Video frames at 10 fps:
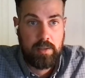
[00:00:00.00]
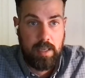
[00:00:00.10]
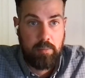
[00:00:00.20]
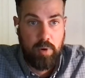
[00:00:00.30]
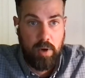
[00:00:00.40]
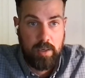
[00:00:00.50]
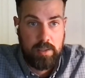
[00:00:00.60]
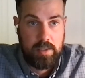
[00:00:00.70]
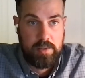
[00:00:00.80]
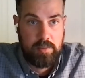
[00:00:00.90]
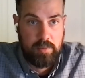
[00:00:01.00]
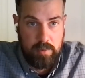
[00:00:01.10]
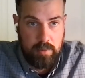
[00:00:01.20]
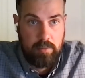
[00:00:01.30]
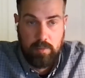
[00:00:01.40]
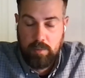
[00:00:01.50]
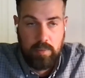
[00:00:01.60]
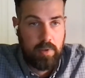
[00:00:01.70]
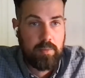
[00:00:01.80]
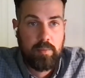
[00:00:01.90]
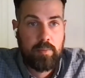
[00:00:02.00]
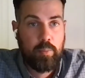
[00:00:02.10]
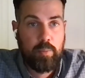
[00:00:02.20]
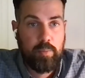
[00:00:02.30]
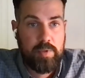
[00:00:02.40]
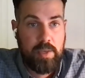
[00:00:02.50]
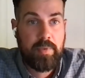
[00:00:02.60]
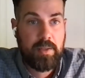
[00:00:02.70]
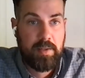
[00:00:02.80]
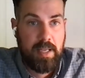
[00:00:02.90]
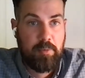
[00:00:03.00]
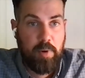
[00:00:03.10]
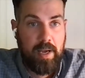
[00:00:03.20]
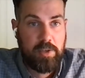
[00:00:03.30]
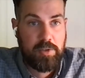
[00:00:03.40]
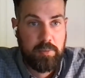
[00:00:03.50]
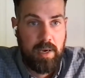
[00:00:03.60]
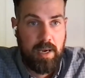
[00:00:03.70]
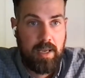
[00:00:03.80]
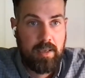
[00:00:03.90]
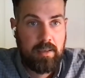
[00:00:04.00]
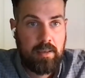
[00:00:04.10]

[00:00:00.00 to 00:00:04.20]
that product is something that they will actually buy.